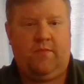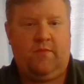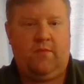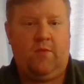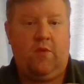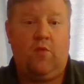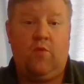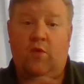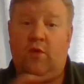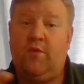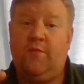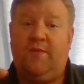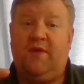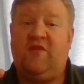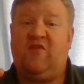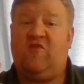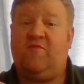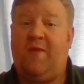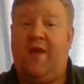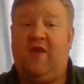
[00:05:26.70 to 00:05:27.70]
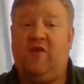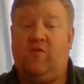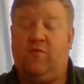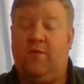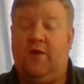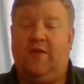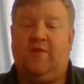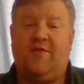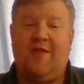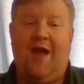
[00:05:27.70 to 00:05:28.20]
what would be Space
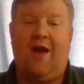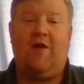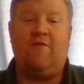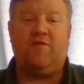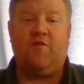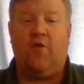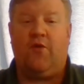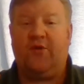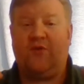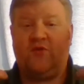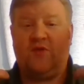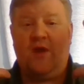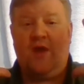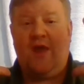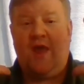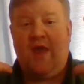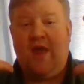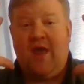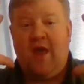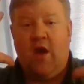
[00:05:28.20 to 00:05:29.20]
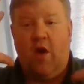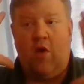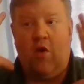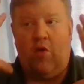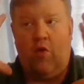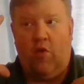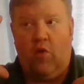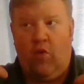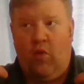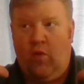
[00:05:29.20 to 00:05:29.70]
Marines. Now, of course,
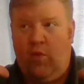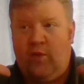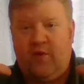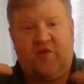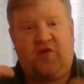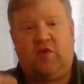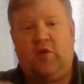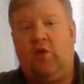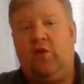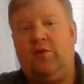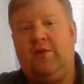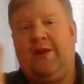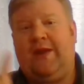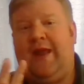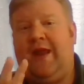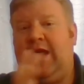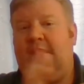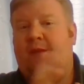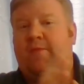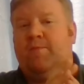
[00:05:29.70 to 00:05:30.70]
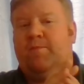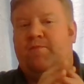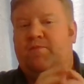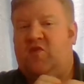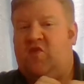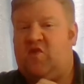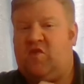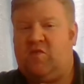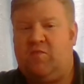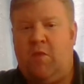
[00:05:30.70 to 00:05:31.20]
we're still only getting
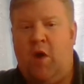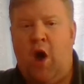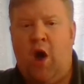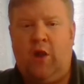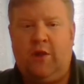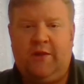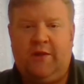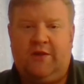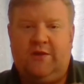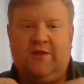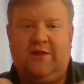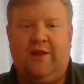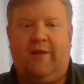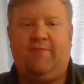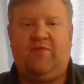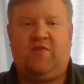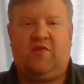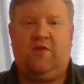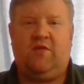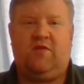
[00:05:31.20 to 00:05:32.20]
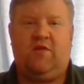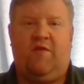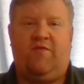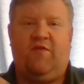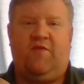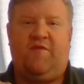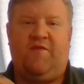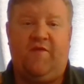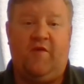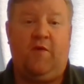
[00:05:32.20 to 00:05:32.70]
small little glimpses of
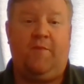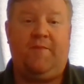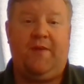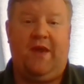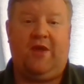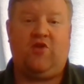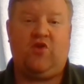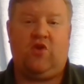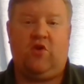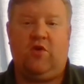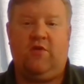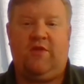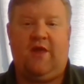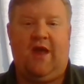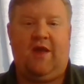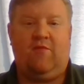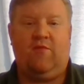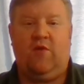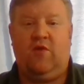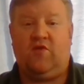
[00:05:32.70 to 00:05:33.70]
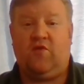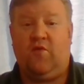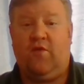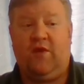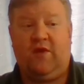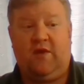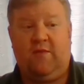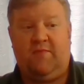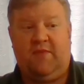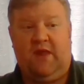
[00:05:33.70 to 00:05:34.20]
the full picture that is
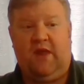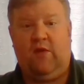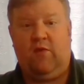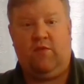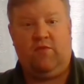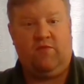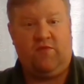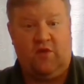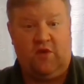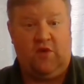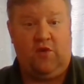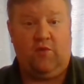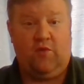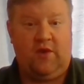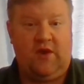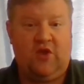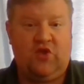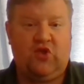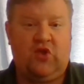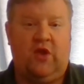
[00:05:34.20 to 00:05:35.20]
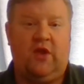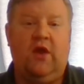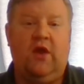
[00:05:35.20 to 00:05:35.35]
going to be the new edition.